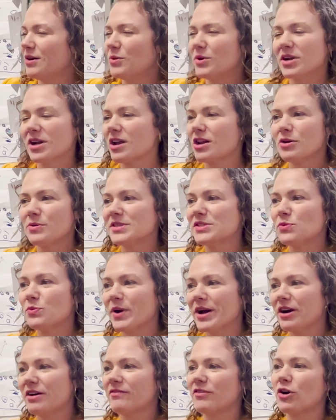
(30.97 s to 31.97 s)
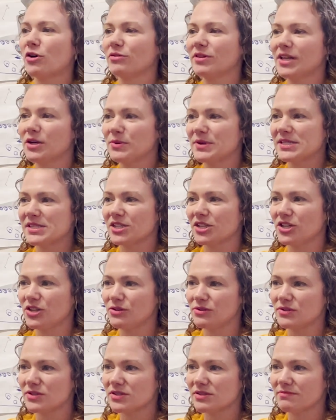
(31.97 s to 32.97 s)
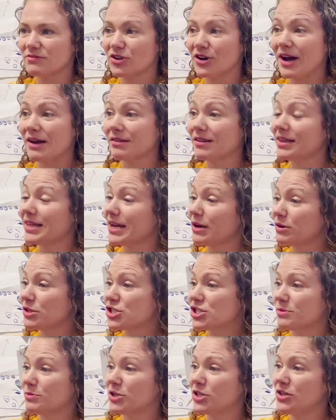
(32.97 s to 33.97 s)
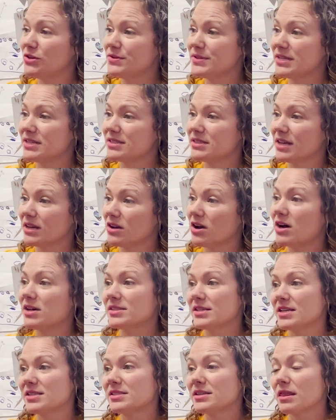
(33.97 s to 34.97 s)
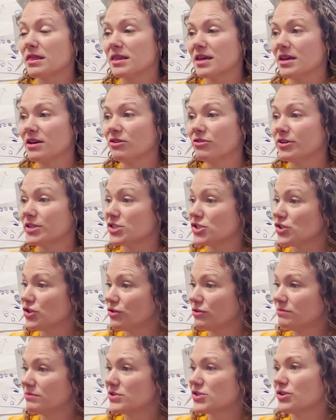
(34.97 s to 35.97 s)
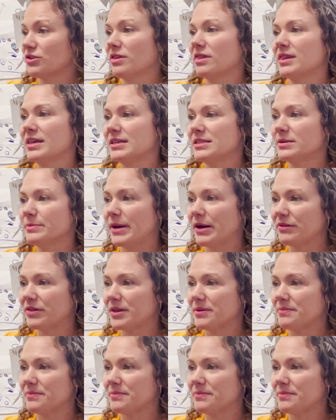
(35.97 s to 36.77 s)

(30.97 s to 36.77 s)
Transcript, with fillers: We're not always aware of our own linguistic use, or how the language someone uses can cause us to think or assume certain things about